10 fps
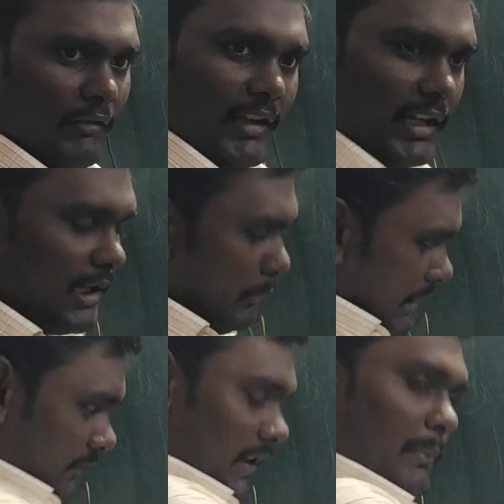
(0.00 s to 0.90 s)
We can add
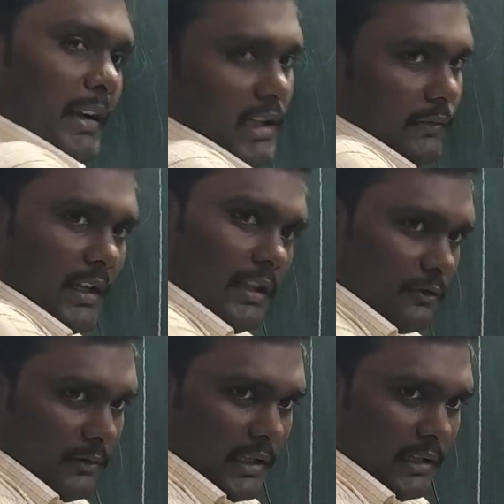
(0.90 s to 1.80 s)
plus 5 minus 5
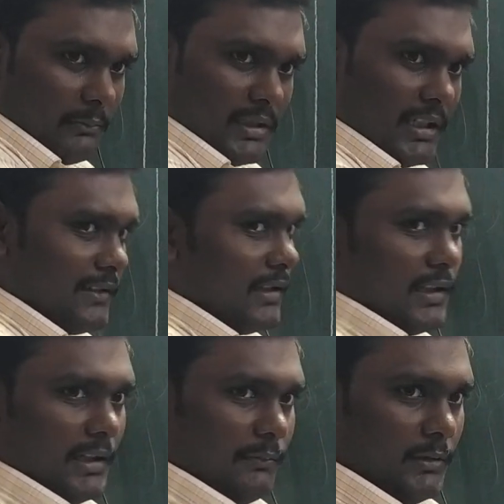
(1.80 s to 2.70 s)
also here, but that is
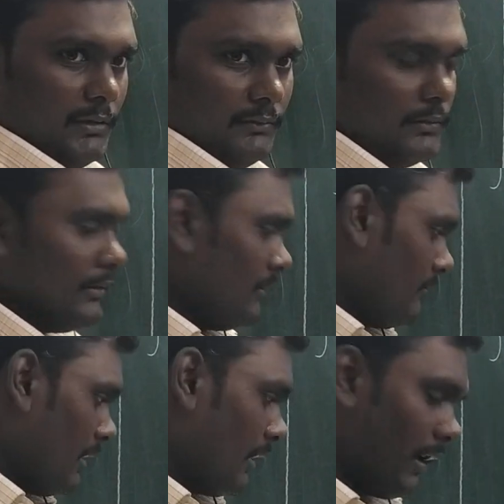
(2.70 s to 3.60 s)
not helpful.
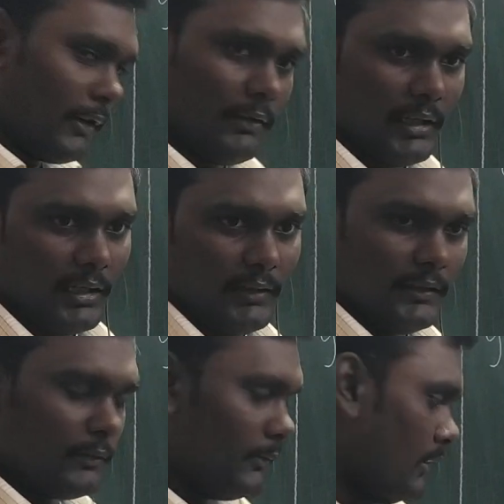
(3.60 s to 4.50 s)
What required here
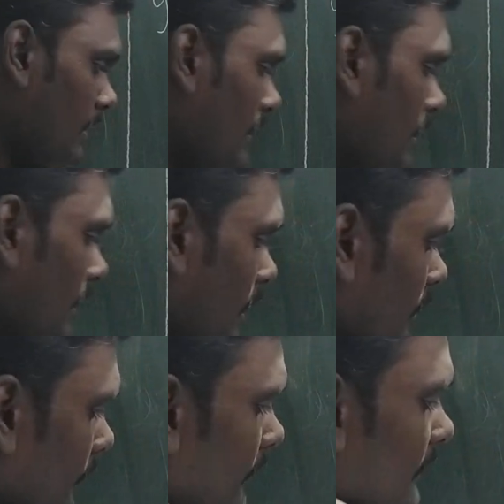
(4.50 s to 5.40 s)
is this one.
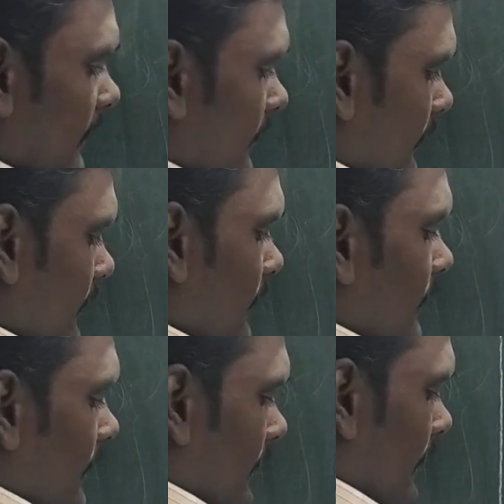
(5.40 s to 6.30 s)
Now if you see this,
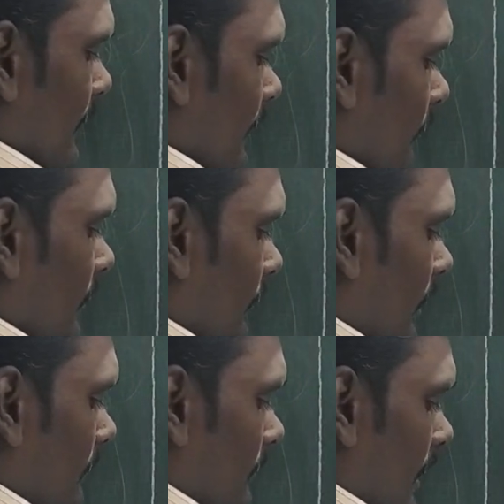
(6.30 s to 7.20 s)
this is of the
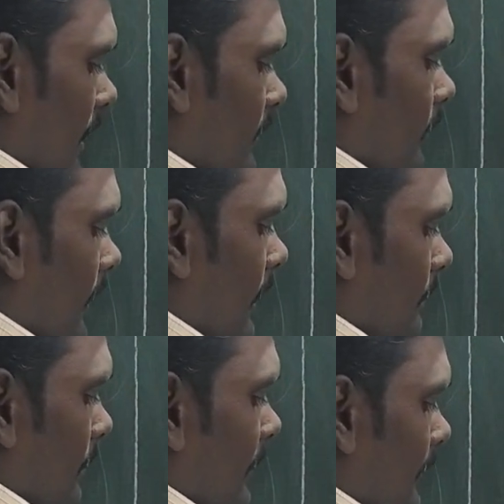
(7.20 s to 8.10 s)
form a
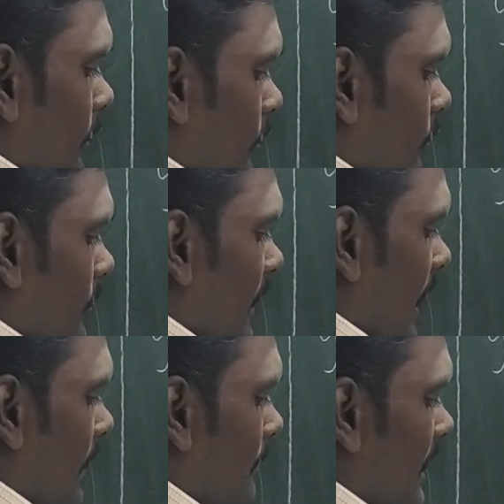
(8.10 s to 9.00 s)
square plus
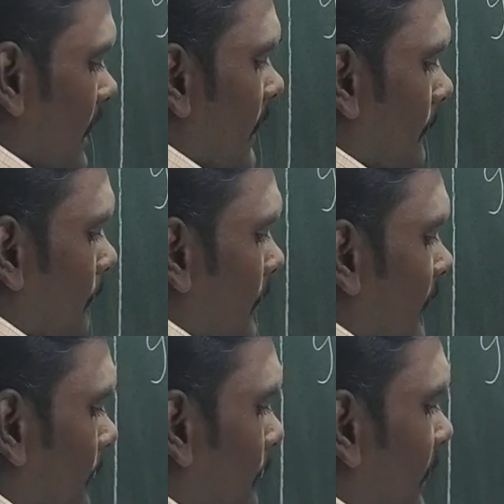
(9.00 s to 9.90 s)
2ab
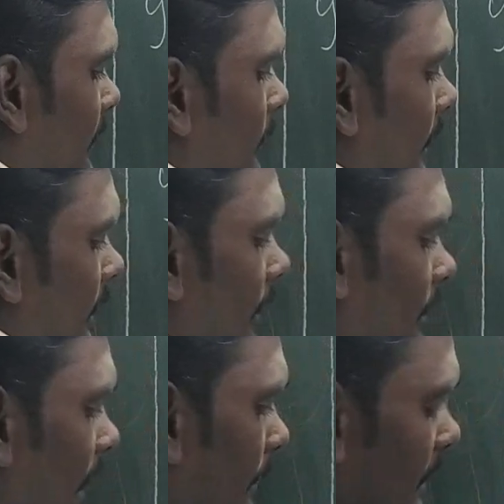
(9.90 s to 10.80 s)
plus b square,
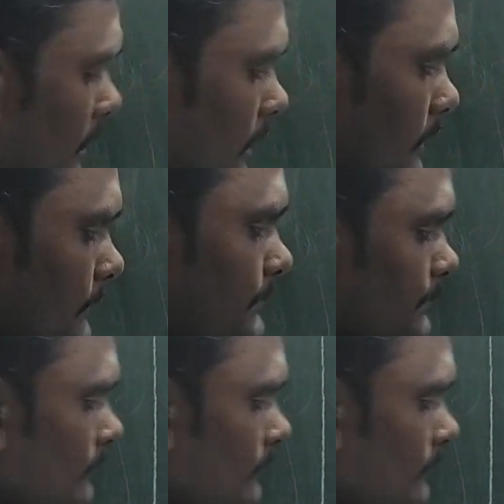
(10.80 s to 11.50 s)
all capital.